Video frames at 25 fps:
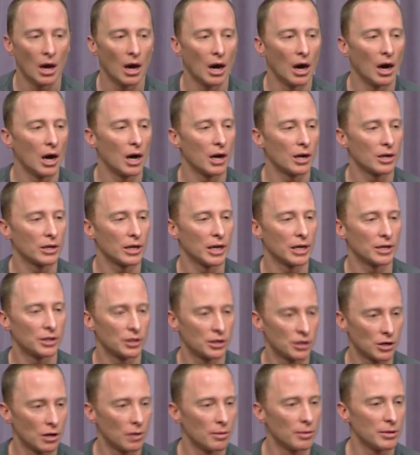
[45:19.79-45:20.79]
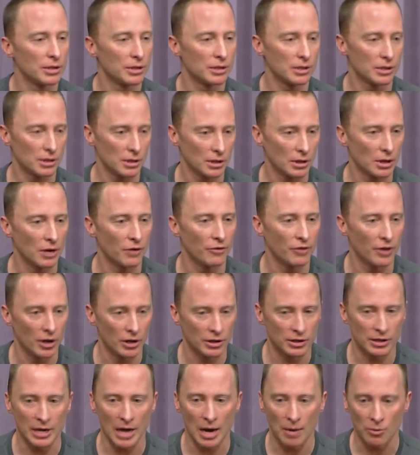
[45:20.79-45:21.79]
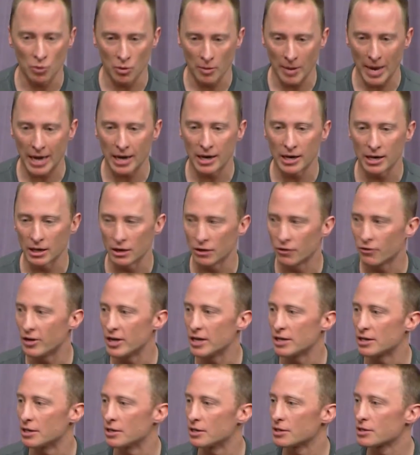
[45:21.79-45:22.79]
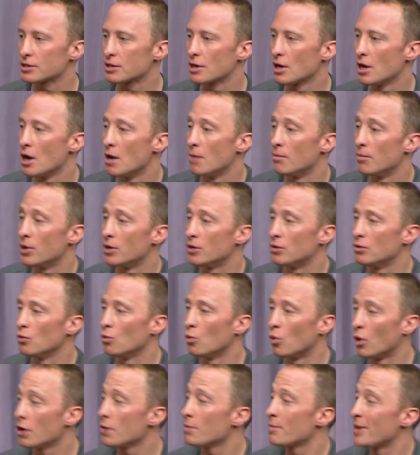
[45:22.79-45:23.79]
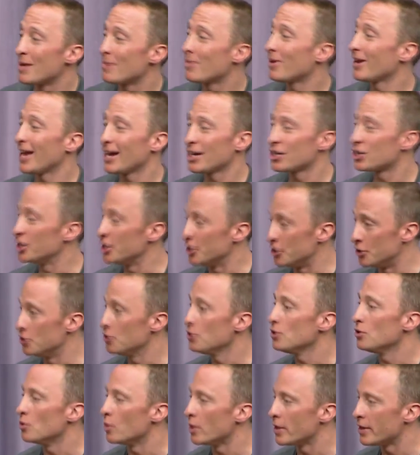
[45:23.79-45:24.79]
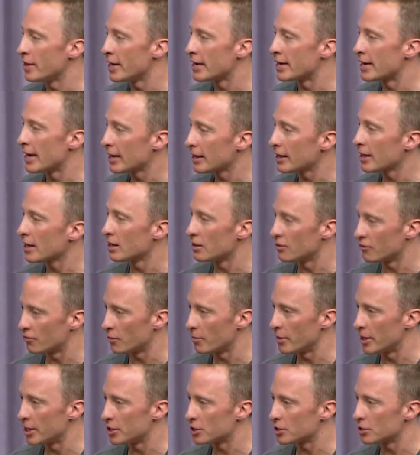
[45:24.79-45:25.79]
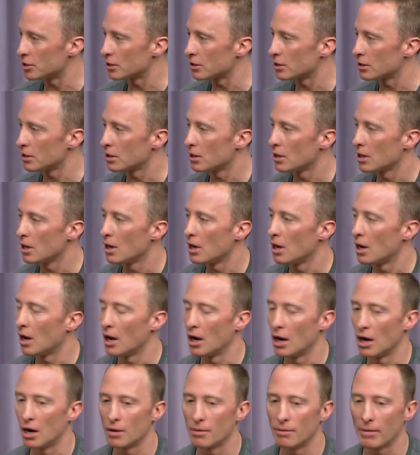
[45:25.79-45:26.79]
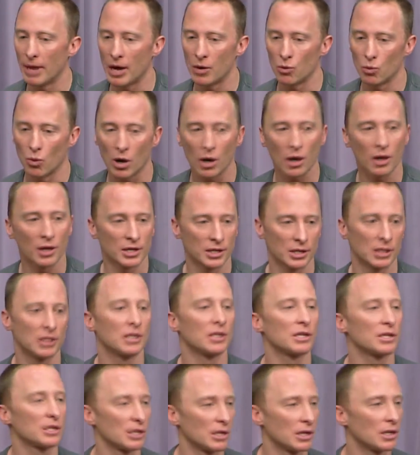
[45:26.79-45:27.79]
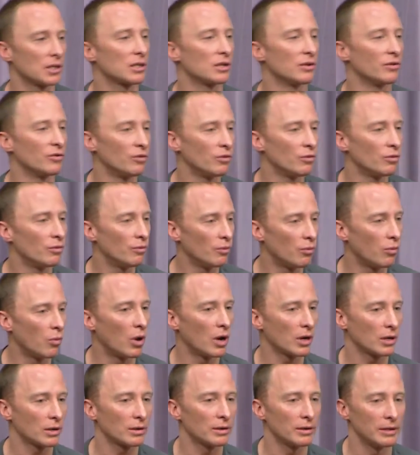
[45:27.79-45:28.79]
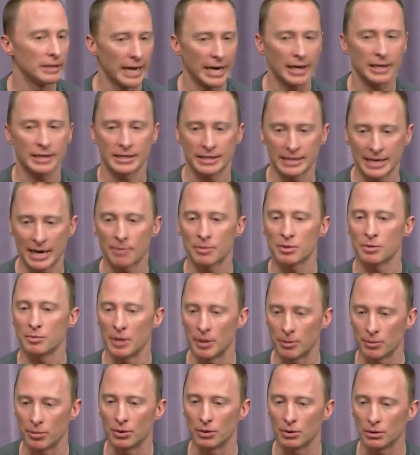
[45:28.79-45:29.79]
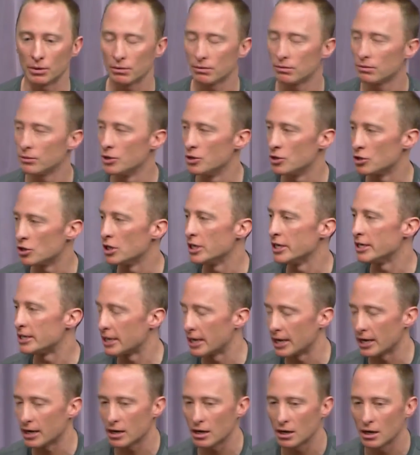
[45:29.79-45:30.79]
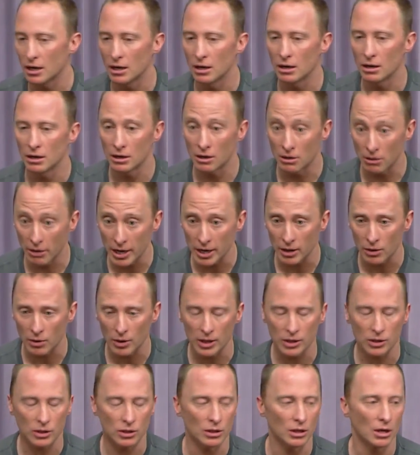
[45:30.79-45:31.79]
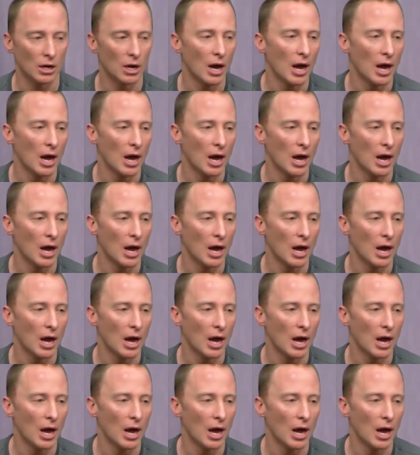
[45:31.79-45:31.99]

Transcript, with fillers: That determines if there's an abnormality in the fetus. But what do people actually do when they get that information? And what are the statistics of what next steps people usually take? Great question.